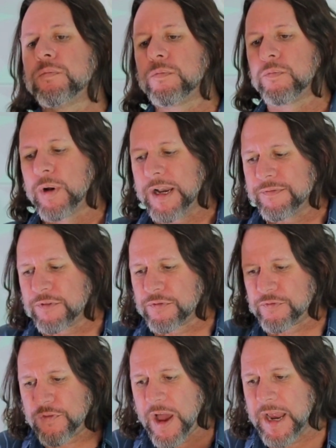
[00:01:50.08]
whatever
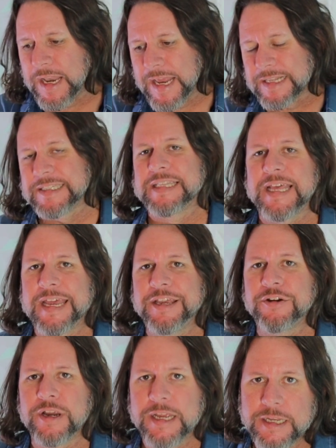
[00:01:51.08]
finance thing
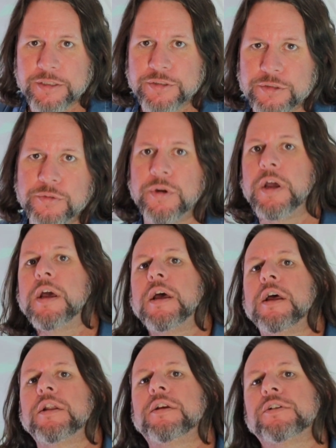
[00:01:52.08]
you're into.
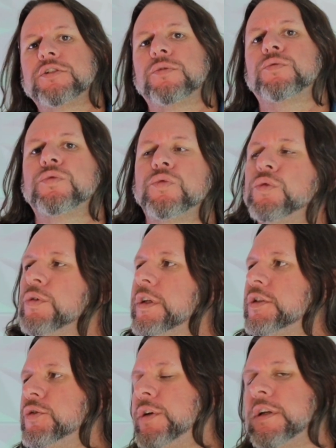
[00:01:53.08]
There's a rule
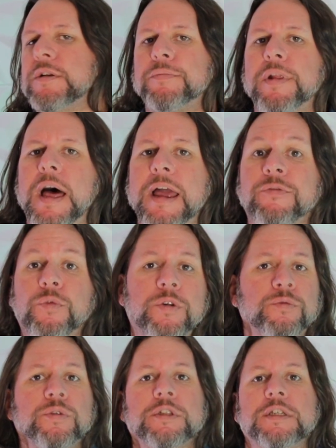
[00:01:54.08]
that you can apply. If one
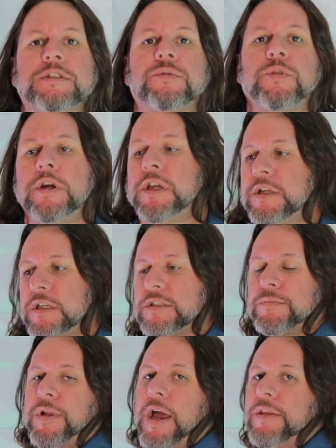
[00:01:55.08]
rule doesn't work, you just
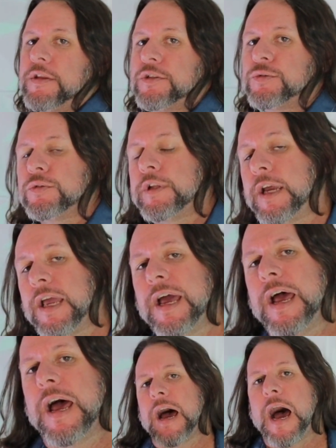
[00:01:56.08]
apply this rule. Like
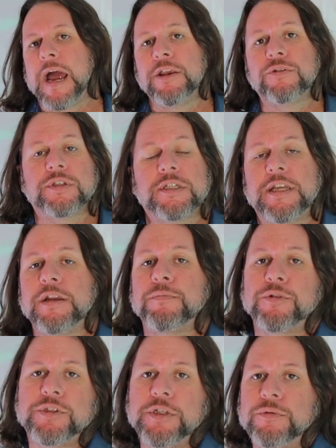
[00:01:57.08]
I use the
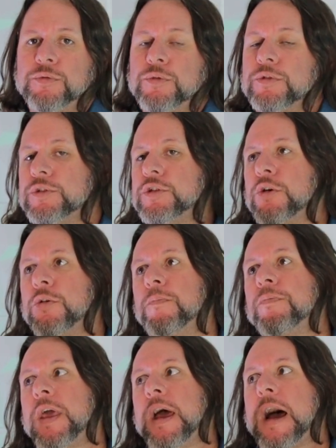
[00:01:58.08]
10% rule.
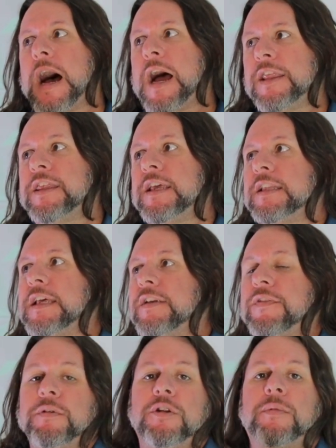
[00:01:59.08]
So I think that if
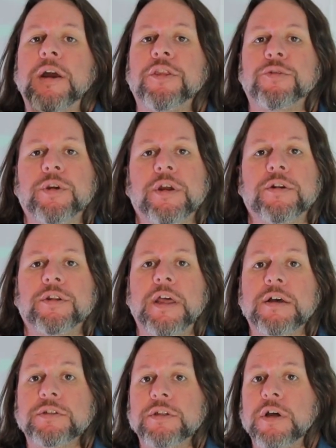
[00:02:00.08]
I'm going to buy a
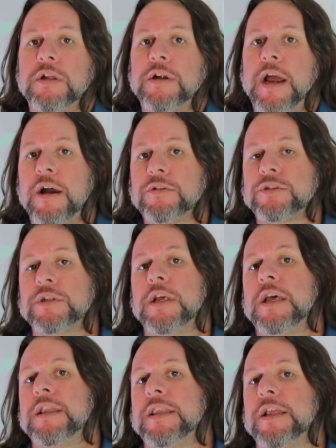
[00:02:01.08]
$300,000 house,
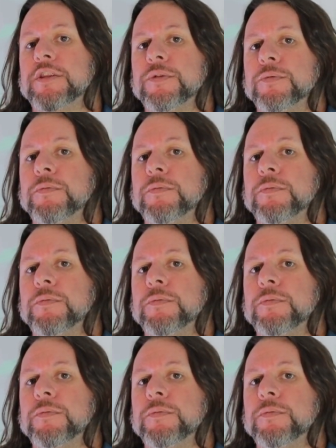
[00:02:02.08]
that the